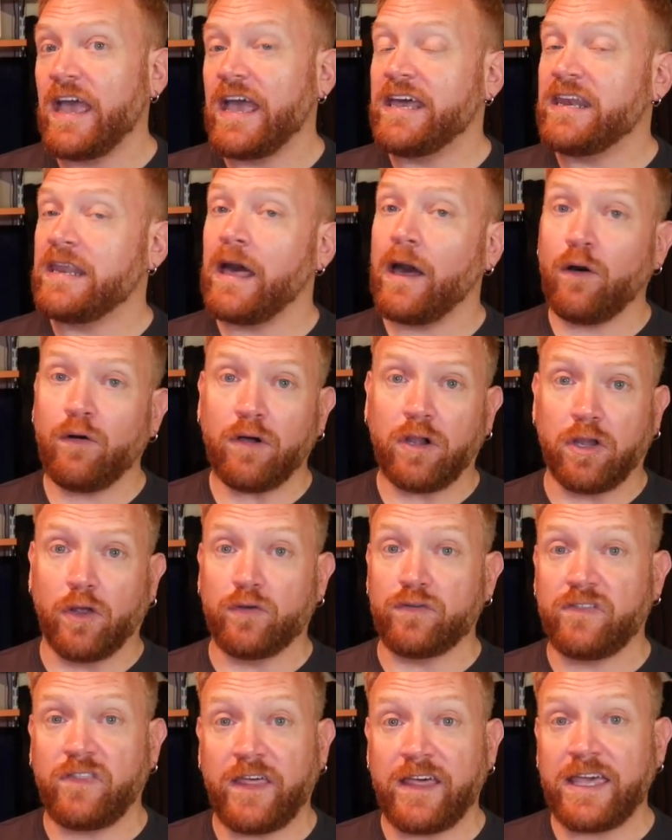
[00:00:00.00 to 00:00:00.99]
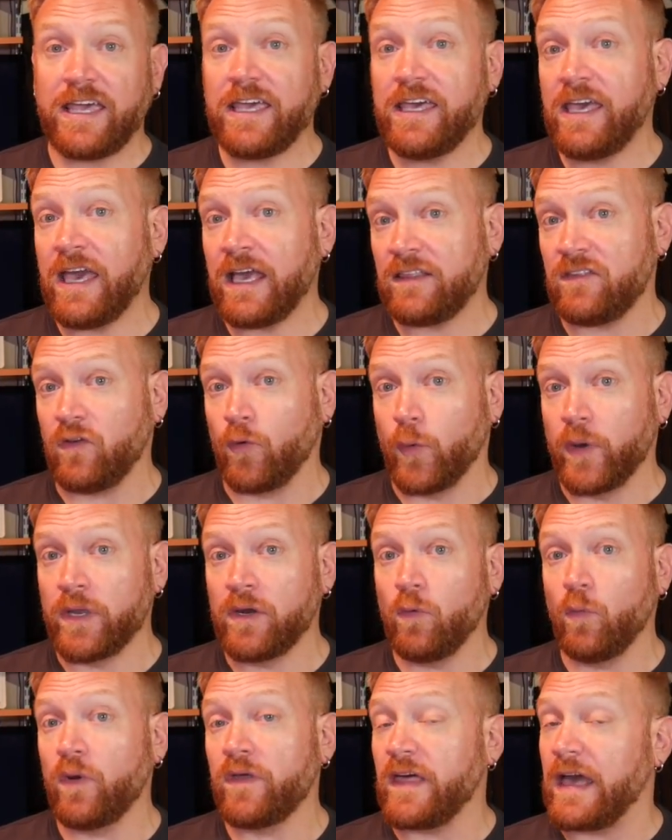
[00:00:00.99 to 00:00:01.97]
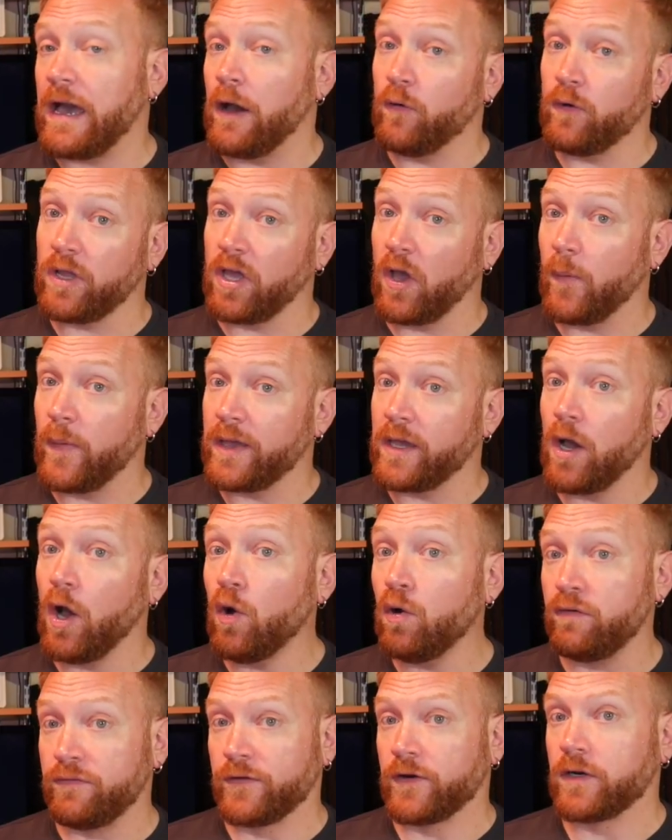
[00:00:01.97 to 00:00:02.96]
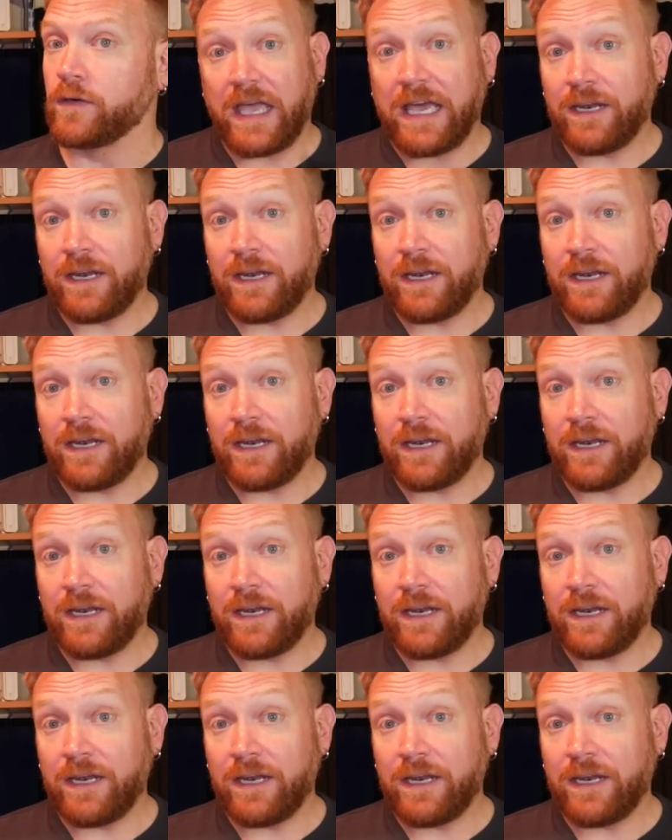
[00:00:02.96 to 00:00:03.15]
and how close they can get to it without going over.